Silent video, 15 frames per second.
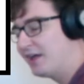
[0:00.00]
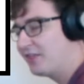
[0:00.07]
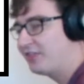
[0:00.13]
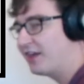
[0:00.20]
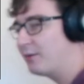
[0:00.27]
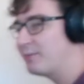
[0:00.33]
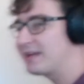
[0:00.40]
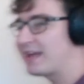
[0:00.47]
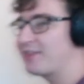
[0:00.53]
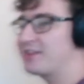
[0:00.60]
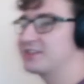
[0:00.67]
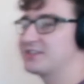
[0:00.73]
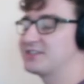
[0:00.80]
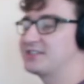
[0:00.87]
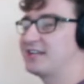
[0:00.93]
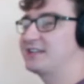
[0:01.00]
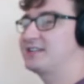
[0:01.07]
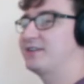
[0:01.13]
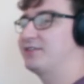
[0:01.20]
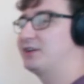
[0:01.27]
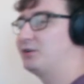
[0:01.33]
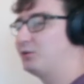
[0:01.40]
Then we get this
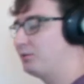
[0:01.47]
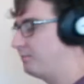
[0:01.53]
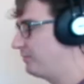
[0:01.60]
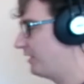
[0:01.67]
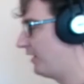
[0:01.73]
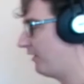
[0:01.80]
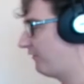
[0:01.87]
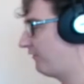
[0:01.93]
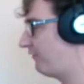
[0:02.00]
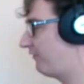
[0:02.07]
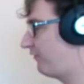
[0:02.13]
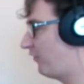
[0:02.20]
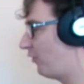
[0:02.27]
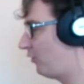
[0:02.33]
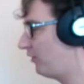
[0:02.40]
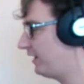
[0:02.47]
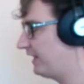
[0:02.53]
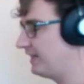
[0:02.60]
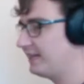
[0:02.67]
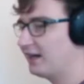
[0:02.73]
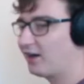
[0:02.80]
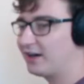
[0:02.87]
distinctive little four
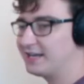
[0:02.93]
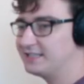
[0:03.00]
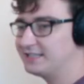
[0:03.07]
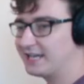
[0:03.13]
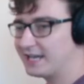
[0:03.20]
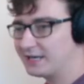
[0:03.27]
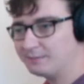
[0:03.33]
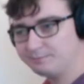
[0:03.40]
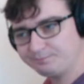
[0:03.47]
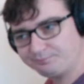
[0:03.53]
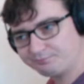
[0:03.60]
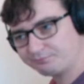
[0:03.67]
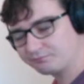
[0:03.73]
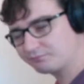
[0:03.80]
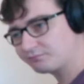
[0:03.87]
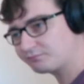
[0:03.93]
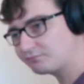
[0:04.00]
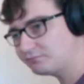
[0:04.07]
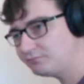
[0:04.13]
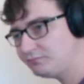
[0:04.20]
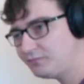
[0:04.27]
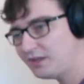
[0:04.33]
E idea,
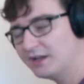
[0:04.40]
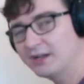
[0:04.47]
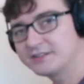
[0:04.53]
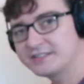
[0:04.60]
a